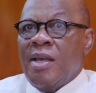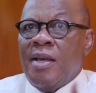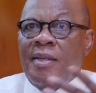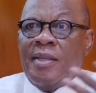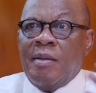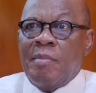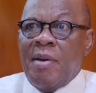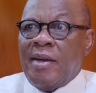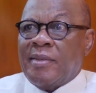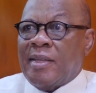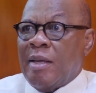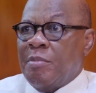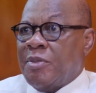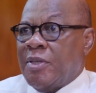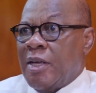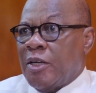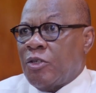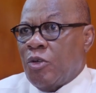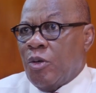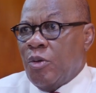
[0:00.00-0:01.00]
In the maritime
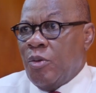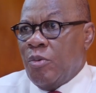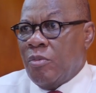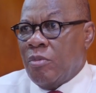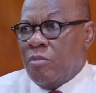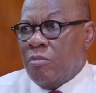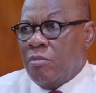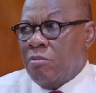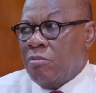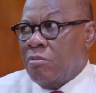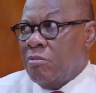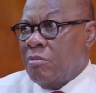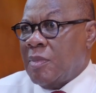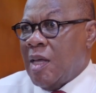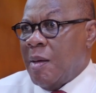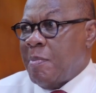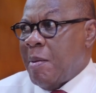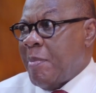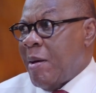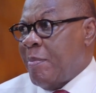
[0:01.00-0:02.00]
sector,
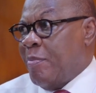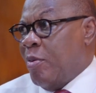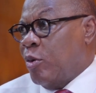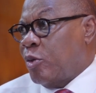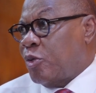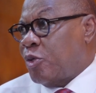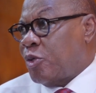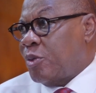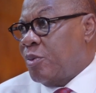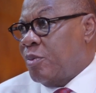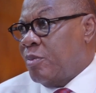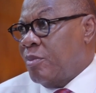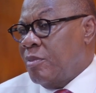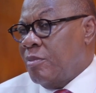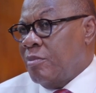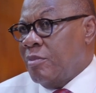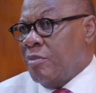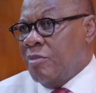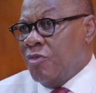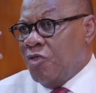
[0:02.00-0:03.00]
Apapa Ports
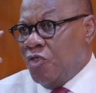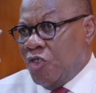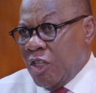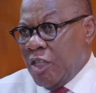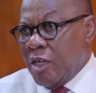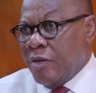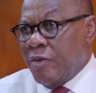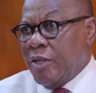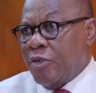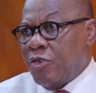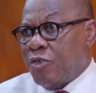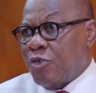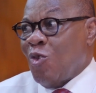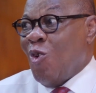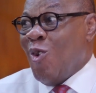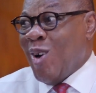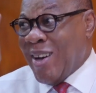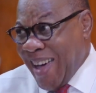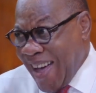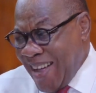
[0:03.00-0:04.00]
generates
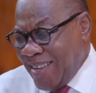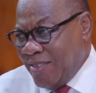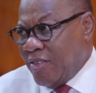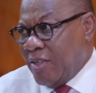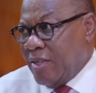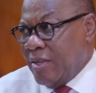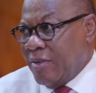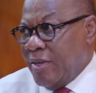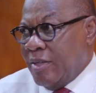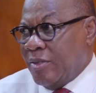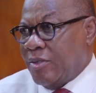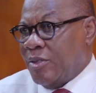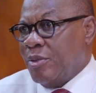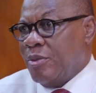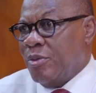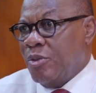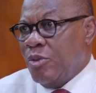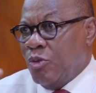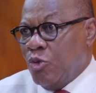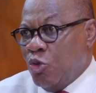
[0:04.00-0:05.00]
or can generate
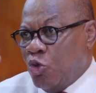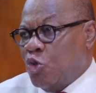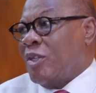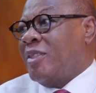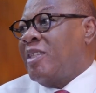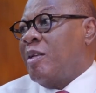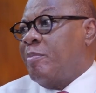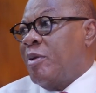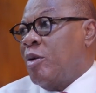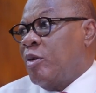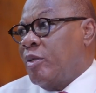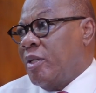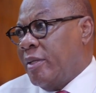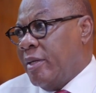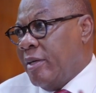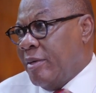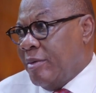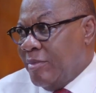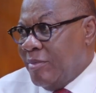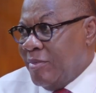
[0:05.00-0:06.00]
20 billion a
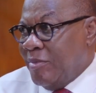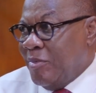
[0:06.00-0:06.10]
day.